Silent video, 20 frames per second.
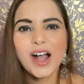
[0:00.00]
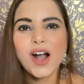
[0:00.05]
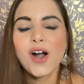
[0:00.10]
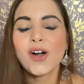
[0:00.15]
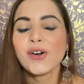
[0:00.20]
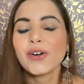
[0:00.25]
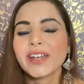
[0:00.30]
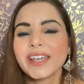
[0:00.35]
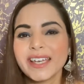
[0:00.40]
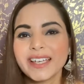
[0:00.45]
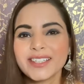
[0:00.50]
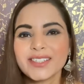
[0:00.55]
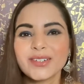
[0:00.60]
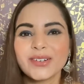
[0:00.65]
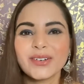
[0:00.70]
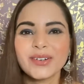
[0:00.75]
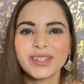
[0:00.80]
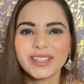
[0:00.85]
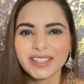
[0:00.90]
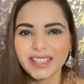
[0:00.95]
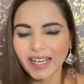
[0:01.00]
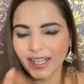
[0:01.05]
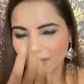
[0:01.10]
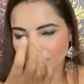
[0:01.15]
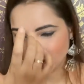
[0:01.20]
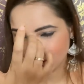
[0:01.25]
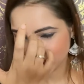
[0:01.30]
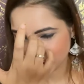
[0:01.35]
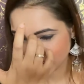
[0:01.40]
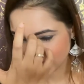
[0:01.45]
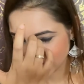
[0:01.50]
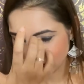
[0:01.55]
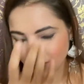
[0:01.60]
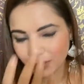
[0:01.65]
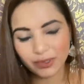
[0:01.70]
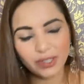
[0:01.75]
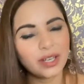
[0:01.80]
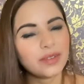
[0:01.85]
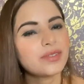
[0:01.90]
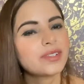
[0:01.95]
Okay, so that was a clip
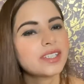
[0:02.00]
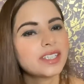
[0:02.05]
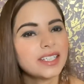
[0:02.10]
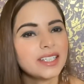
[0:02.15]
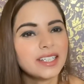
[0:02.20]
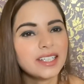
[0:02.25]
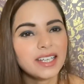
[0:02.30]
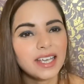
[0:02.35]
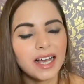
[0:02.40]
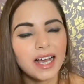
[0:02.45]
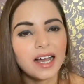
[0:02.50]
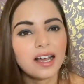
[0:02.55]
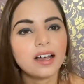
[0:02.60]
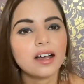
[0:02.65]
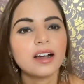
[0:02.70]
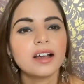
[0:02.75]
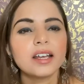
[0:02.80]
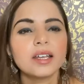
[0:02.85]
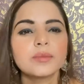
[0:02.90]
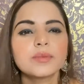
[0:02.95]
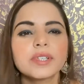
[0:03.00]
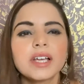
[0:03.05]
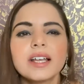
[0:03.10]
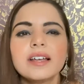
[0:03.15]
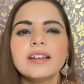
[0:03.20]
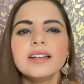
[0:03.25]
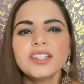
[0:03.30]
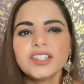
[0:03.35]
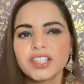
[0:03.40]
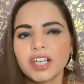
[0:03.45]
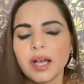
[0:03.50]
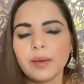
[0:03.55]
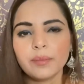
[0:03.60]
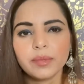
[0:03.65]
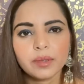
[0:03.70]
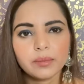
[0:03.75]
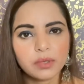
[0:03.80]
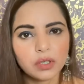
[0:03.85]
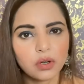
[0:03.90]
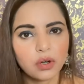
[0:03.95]
you have seen. Yeah, lips are a little
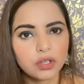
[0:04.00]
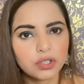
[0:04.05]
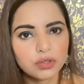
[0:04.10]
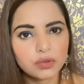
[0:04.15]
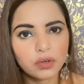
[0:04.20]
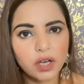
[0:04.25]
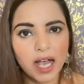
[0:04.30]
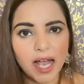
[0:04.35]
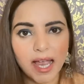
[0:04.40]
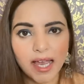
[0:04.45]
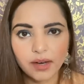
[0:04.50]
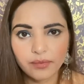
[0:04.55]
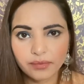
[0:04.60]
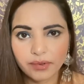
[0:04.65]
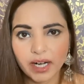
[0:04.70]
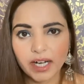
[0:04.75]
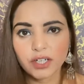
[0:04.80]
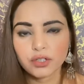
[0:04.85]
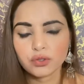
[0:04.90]
chappy because, you know, I have tried